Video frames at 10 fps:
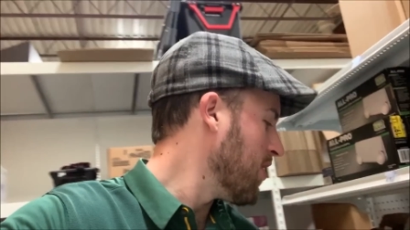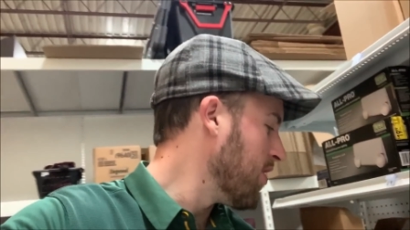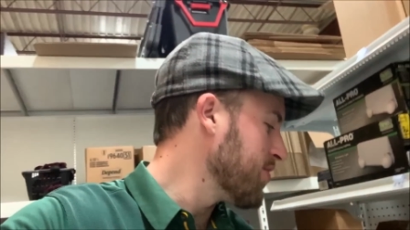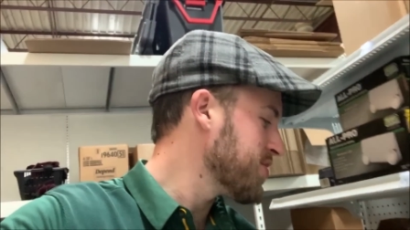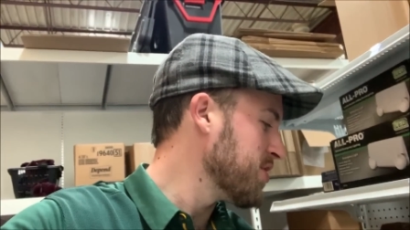
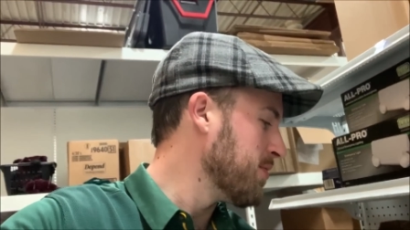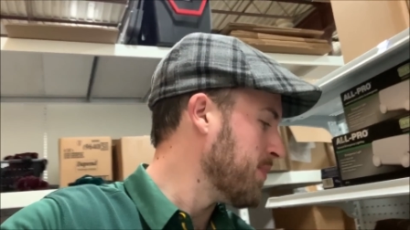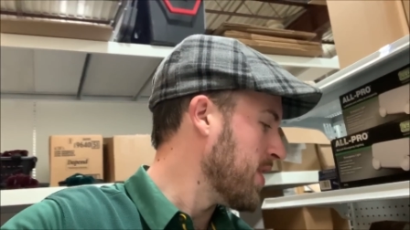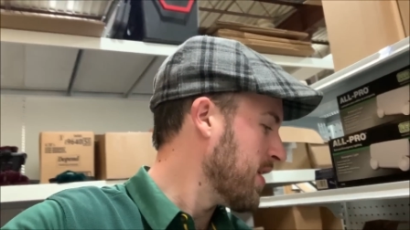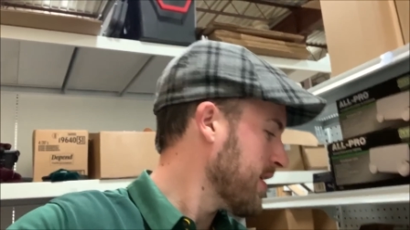also
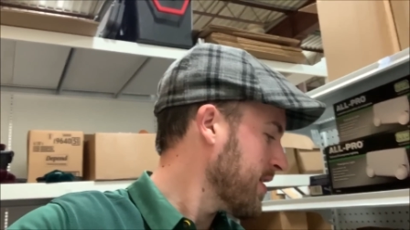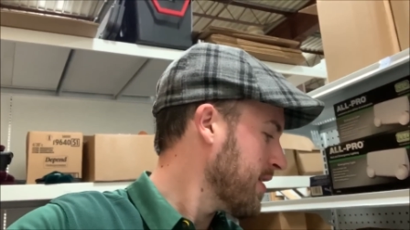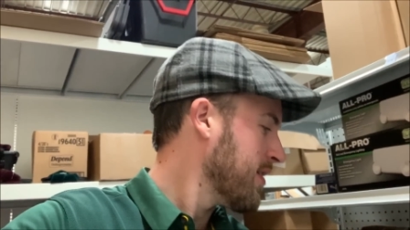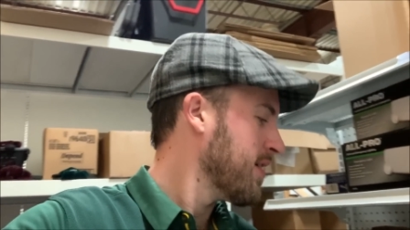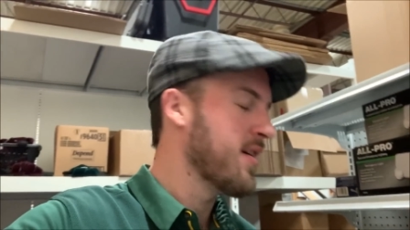bought
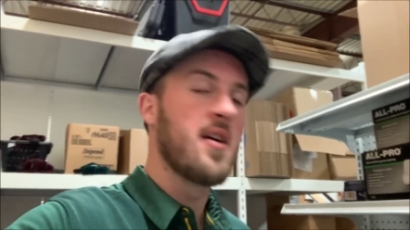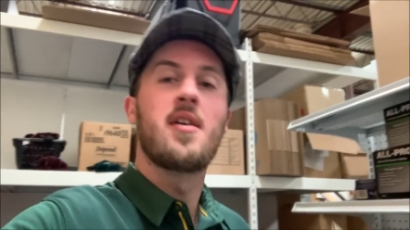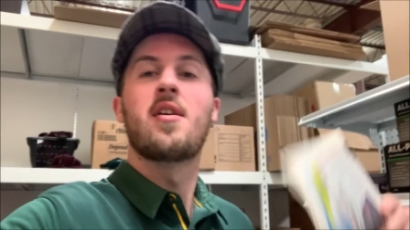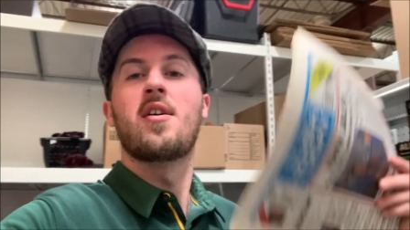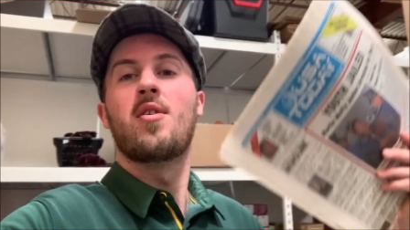
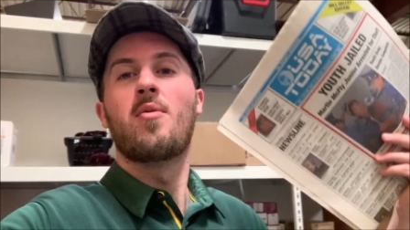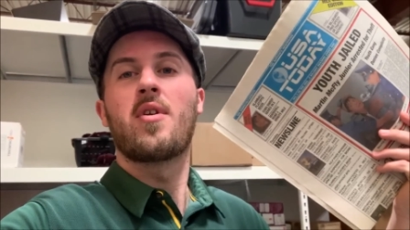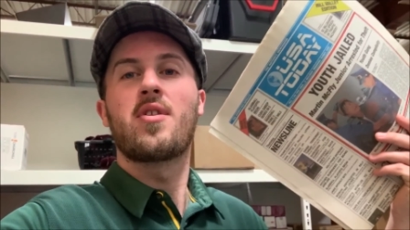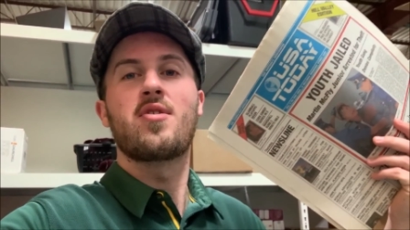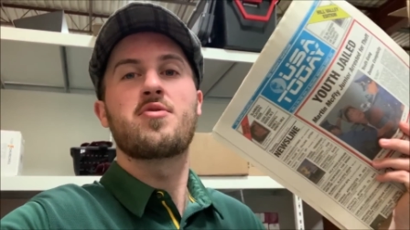one
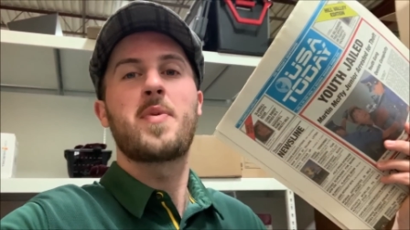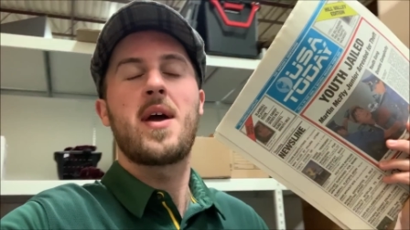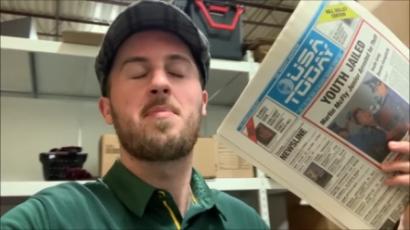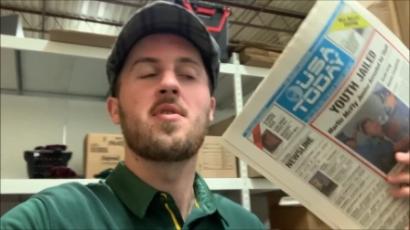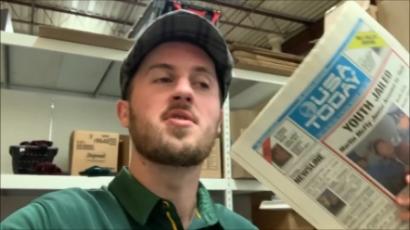of the
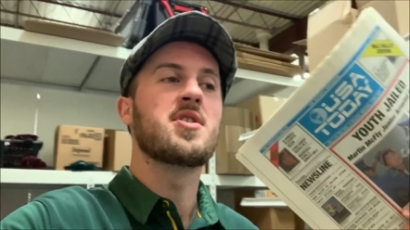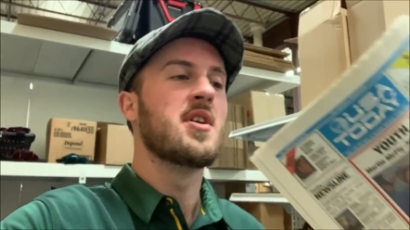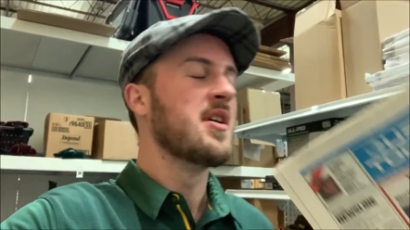newspapers.